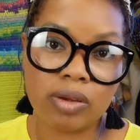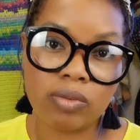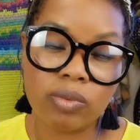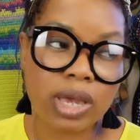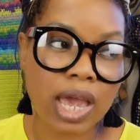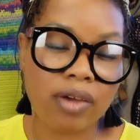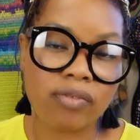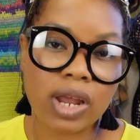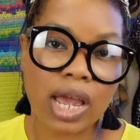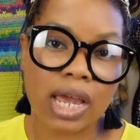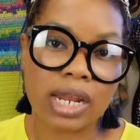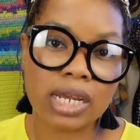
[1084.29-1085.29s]
We have
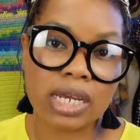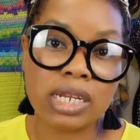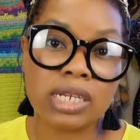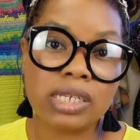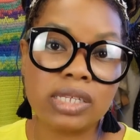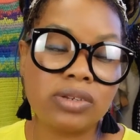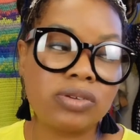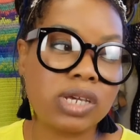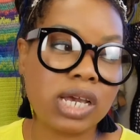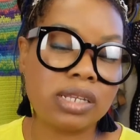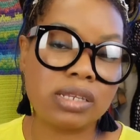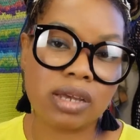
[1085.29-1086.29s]
not. It is still
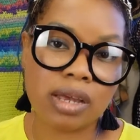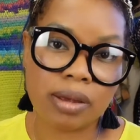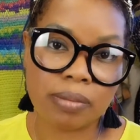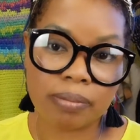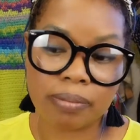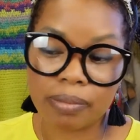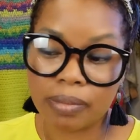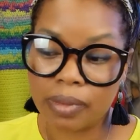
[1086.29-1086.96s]
yet to come.